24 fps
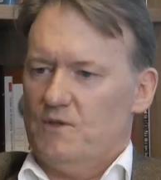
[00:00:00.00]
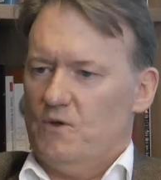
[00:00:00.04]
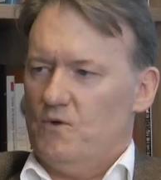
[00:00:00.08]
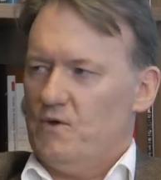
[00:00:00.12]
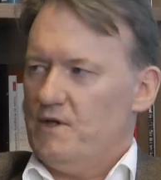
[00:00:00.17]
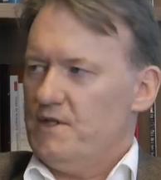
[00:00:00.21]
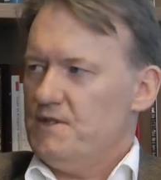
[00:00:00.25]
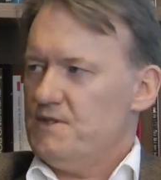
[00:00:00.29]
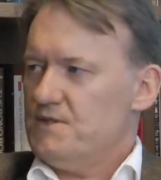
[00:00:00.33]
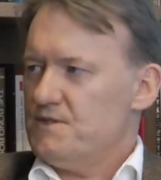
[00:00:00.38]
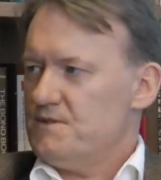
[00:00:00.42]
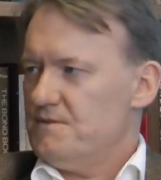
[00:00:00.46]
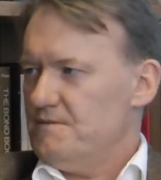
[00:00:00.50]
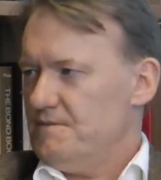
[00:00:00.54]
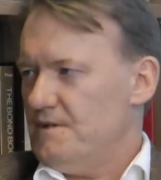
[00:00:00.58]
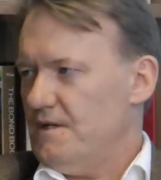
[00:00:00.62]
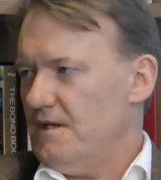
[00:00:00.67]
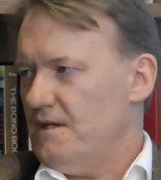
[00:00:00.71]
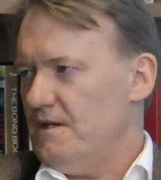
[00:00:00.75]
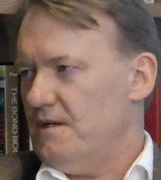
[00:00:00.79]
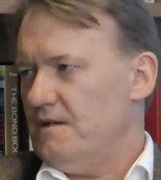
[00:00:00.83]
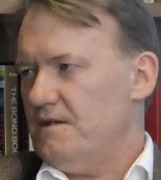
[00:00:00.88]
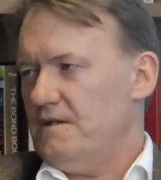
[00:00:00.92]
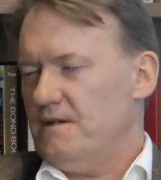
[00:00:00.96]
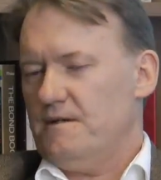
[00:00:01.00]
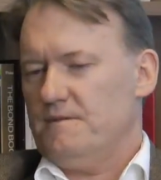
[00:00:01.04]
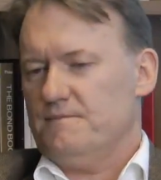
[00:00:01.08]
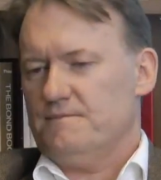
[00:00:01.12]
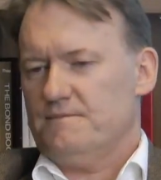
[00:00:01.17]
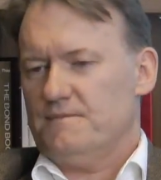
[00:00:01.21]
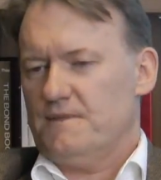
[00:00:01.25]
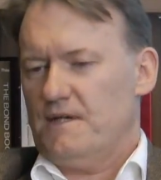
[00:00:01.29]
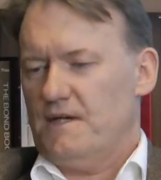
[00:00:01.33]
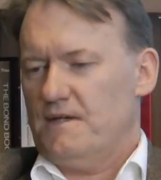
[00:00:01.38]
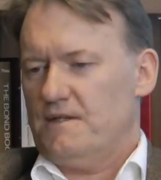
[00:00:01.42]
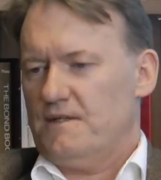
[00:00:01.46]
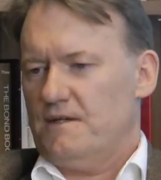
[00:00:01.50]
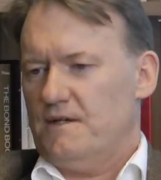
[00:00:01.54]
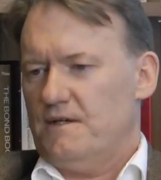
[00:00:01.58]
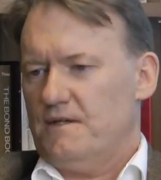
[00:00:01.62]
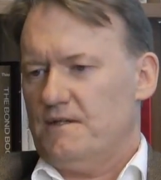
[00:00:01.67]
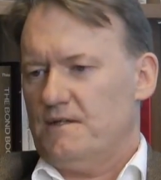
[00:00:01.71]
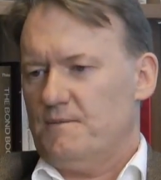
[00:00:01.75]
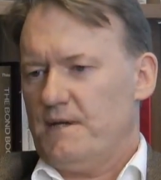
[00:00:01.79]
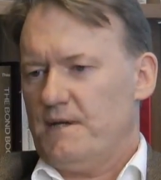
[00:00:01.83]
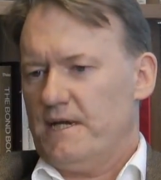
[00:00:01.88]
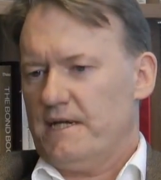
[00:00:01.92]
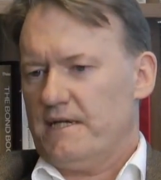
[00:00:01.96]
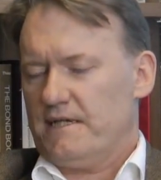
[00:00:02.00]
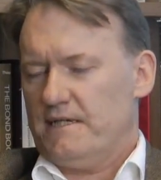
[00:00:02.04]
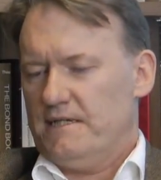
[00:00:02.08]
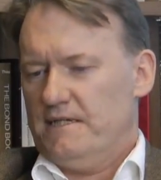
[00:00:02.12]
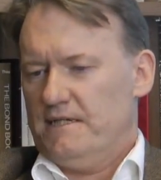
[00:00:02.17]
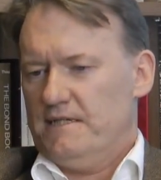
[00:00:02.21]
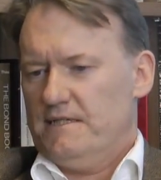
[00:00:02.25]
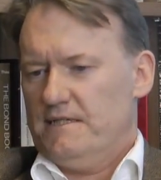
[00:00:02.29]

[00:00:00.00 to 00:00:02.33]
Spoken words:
Lloyd's at the bank.